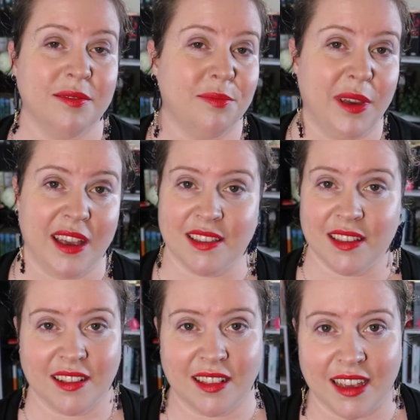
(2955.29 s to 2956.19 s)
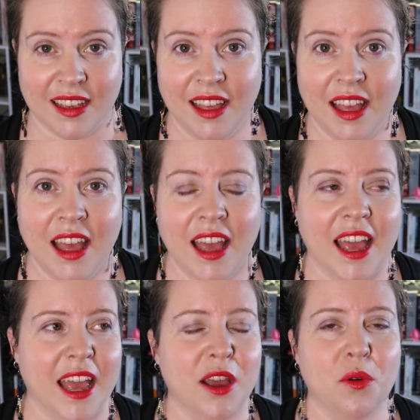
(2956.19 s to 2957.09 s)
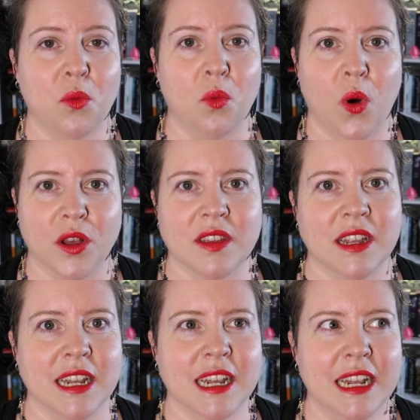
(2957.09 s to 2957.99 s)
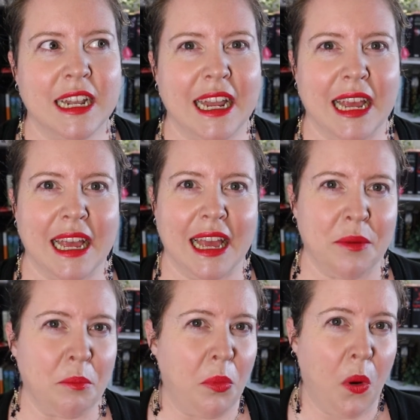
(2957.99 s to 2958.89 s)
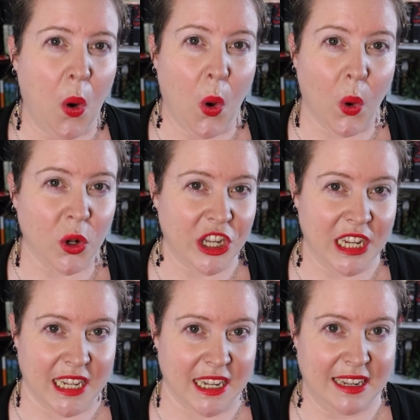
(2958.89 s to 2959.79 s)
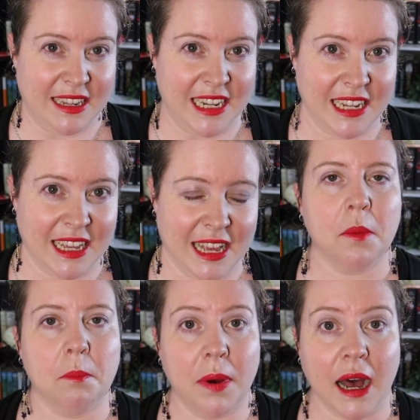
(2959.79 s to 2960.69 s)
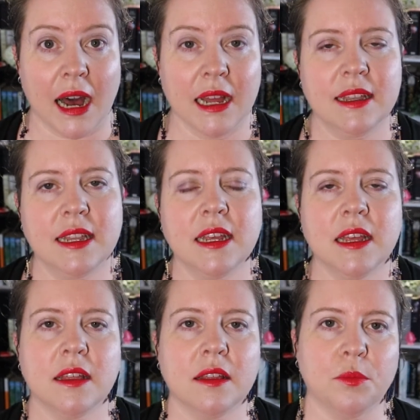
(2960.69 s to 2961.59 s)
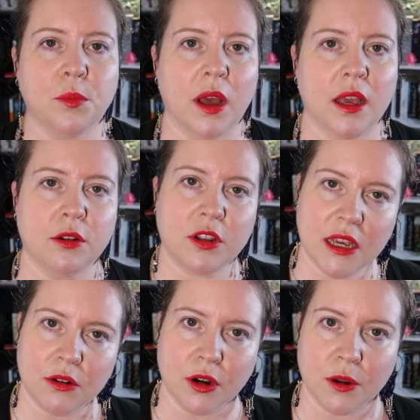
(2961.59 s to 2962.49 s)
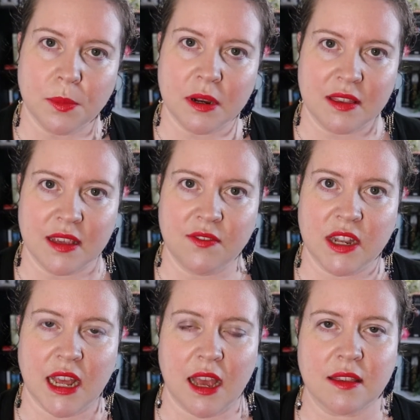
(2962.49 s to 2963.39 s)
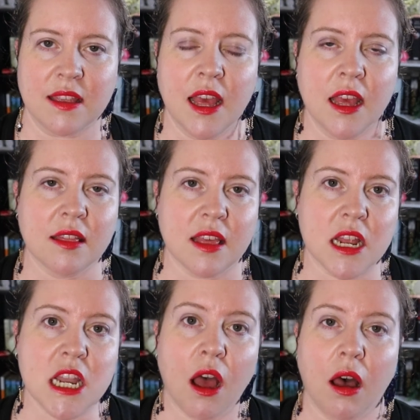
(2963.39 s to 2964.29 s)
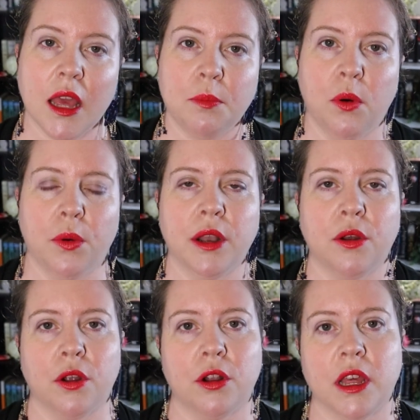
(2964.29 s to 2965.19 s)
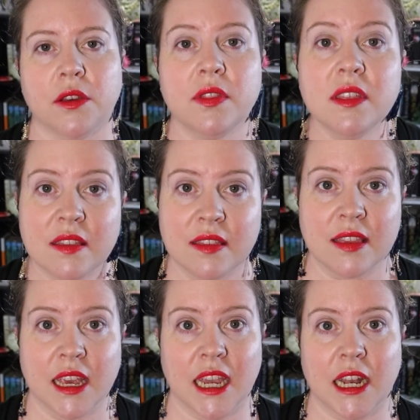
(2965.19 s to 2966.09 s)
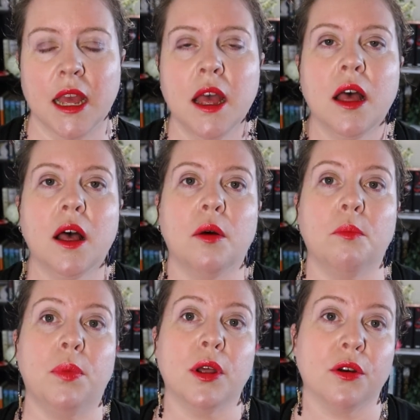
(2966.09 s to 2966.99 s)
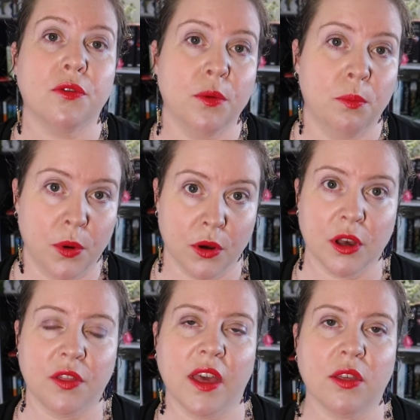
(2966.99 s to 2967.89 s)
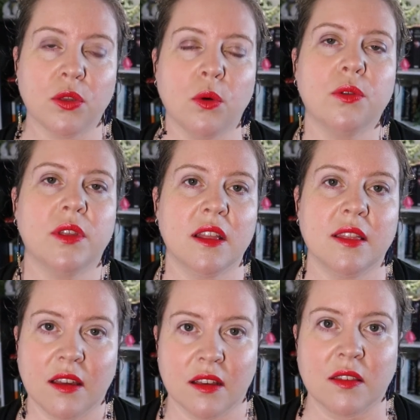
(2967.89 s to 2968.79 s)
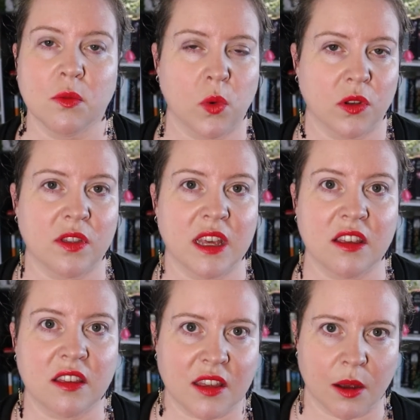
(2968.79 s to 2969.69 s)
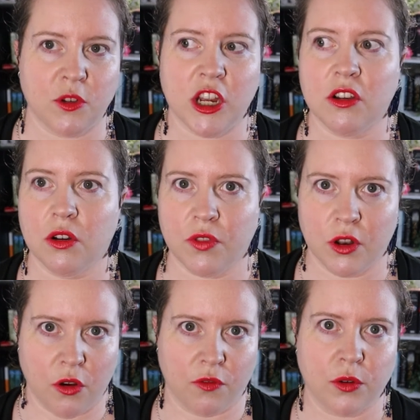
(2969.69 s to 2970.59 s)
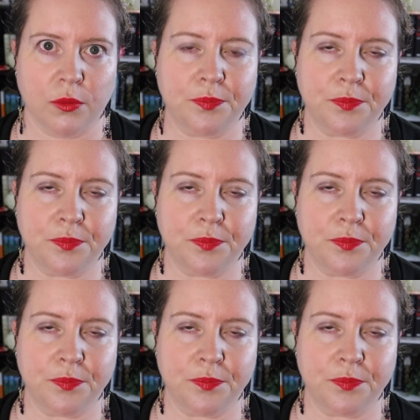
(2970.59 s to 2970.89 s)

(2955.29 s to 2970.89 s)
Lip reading: Basically, it wasn't important, but my critique group perceived it as the entire point not only of this scene but of the book. They thought that this was the subject of the novel.